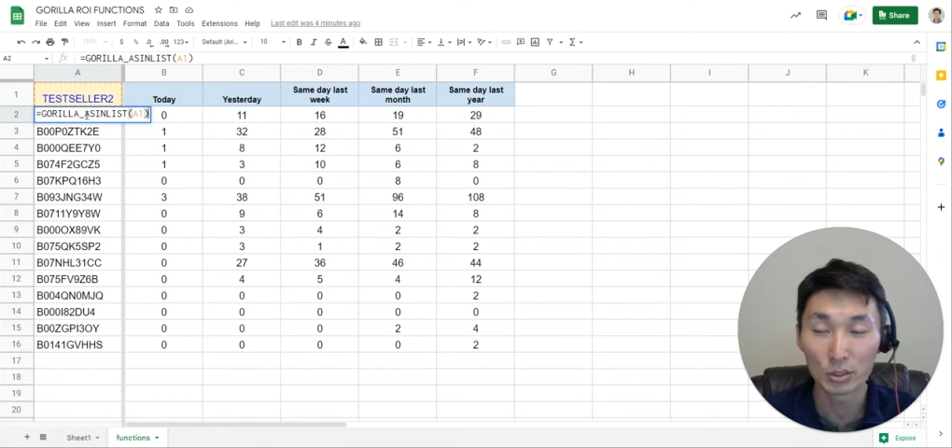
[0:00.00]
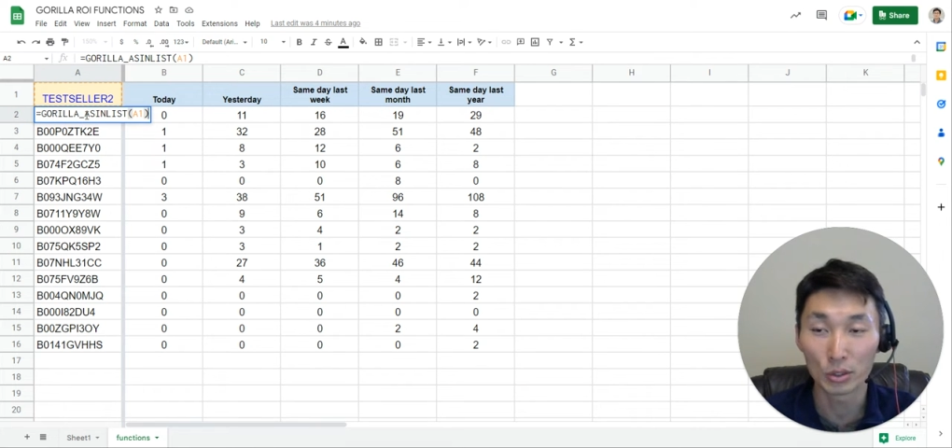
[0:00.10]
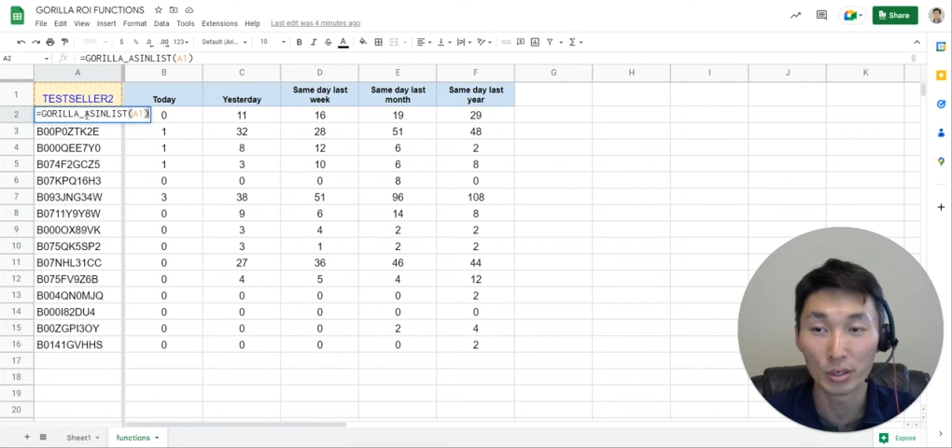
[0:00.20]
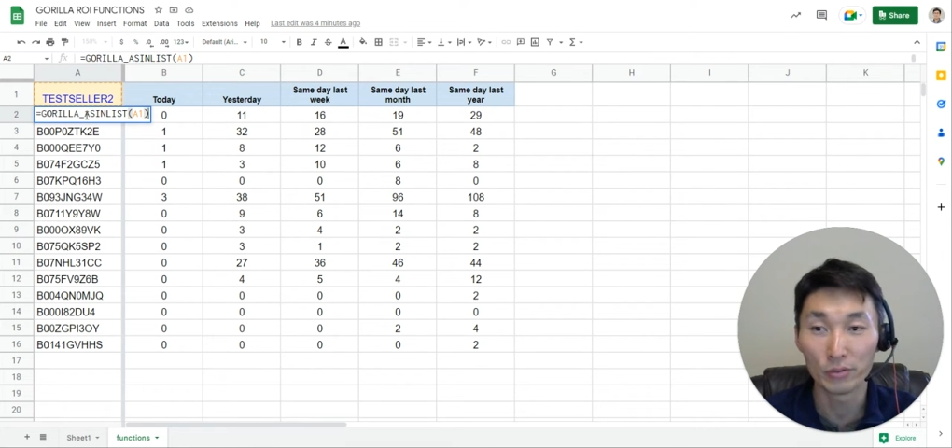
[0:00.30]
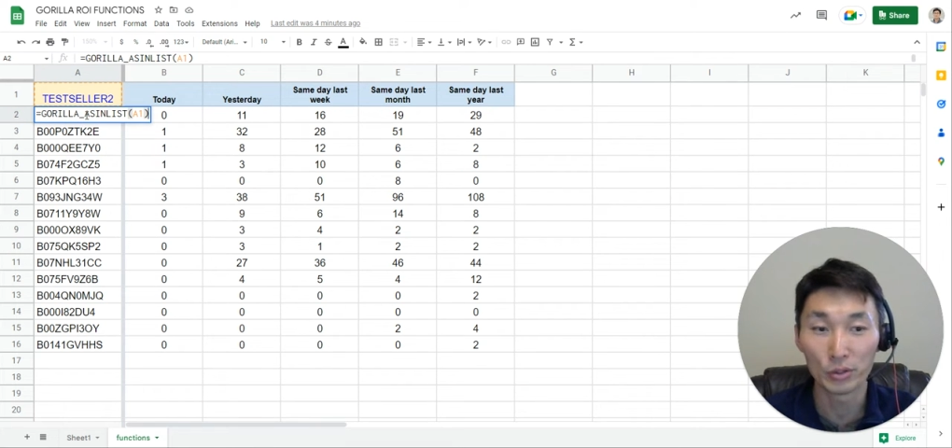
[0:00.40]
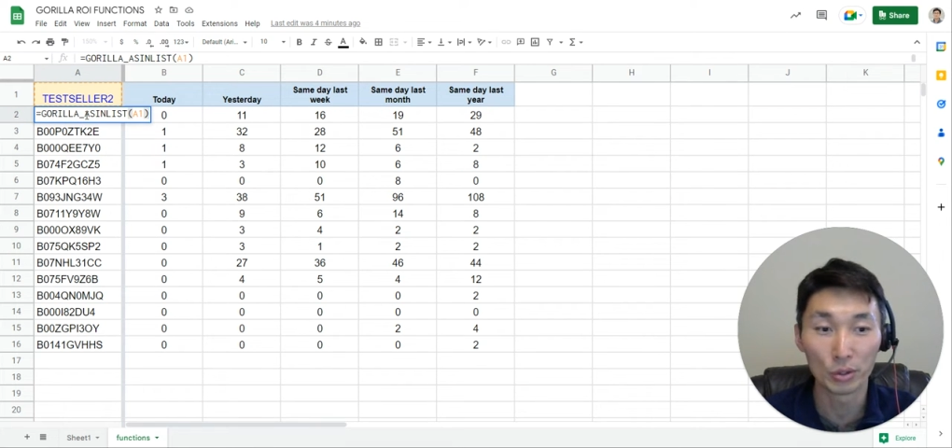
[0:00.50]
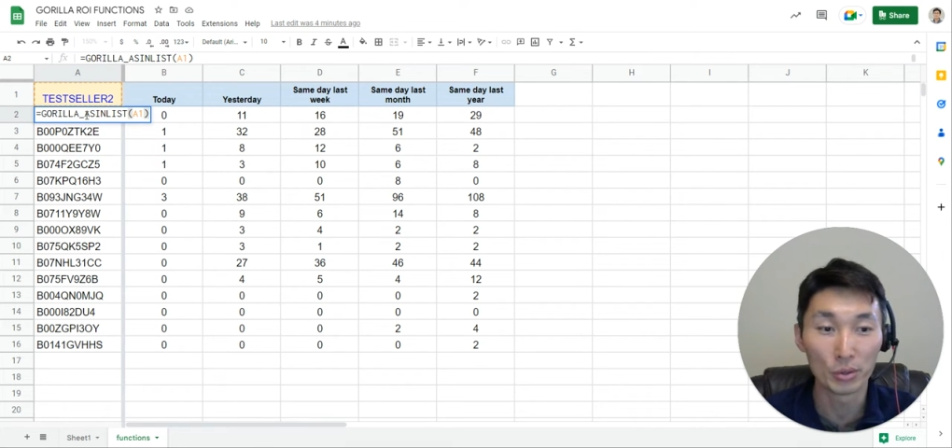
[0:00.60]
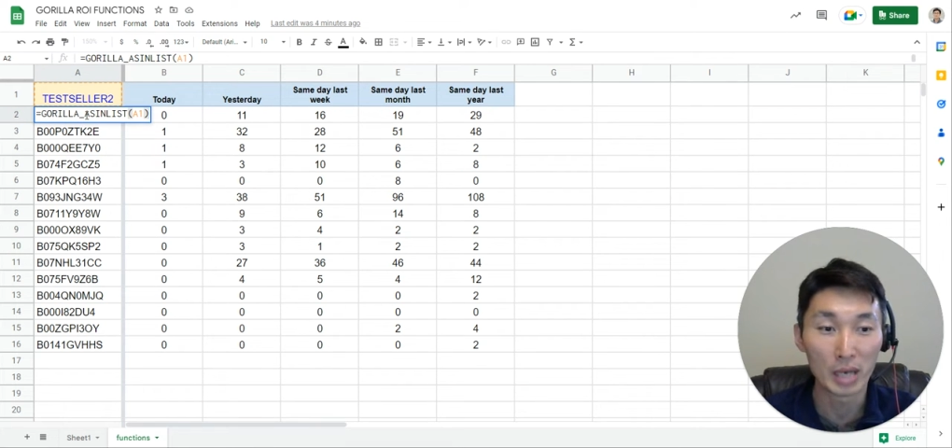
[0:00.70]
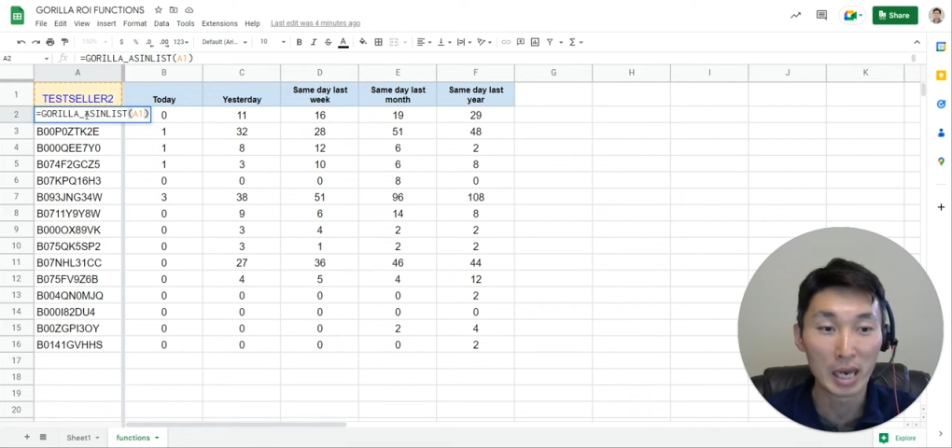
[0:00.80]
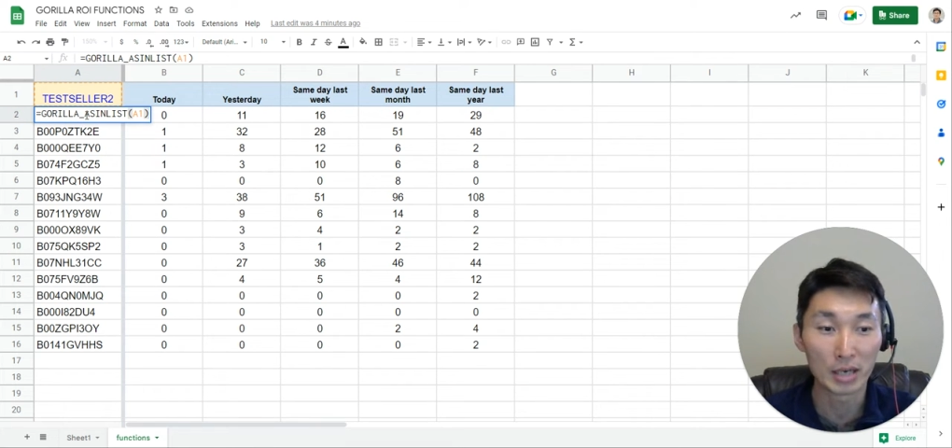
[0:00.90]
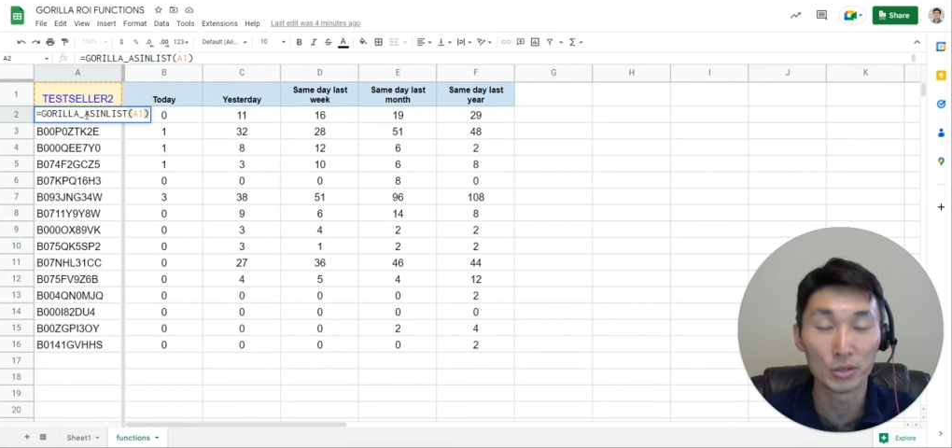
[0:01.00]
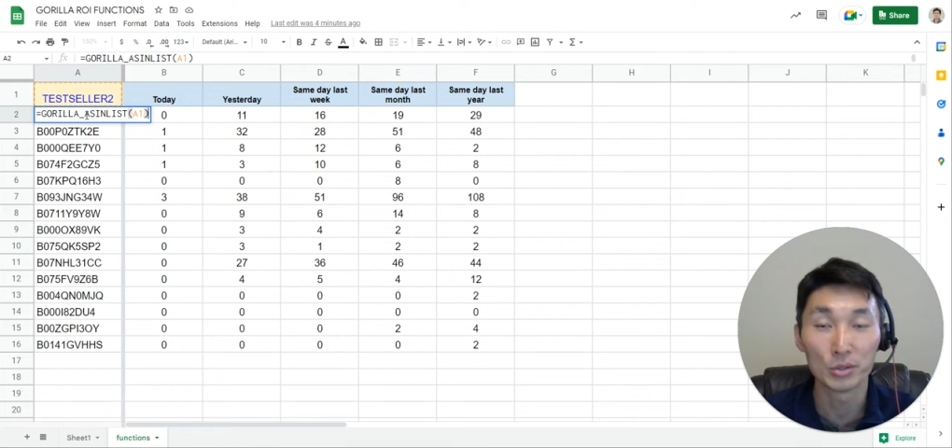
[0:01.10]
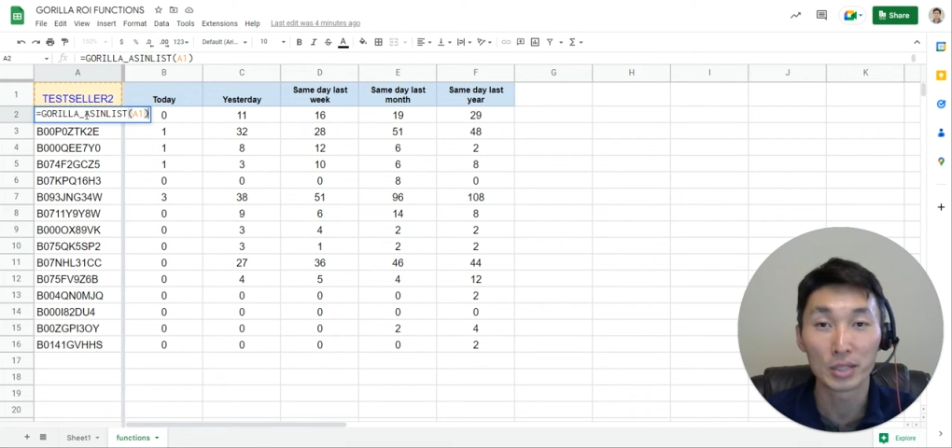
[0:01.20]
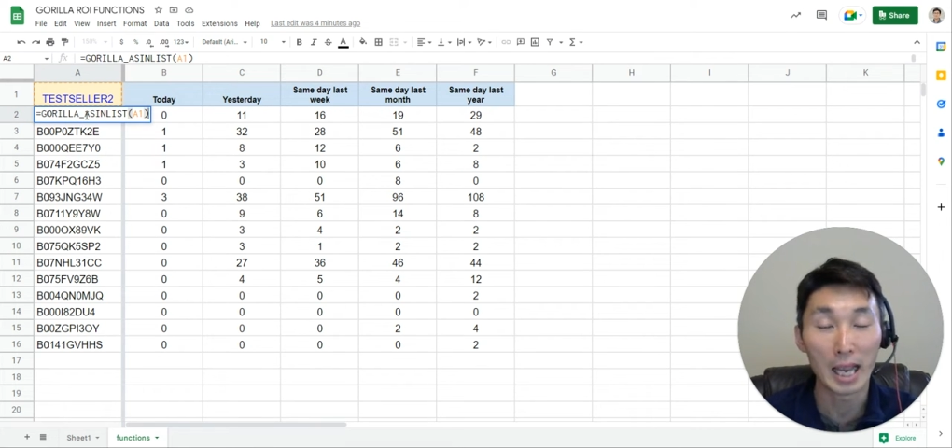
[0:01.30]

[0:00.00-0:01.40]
So if you don't know how to use the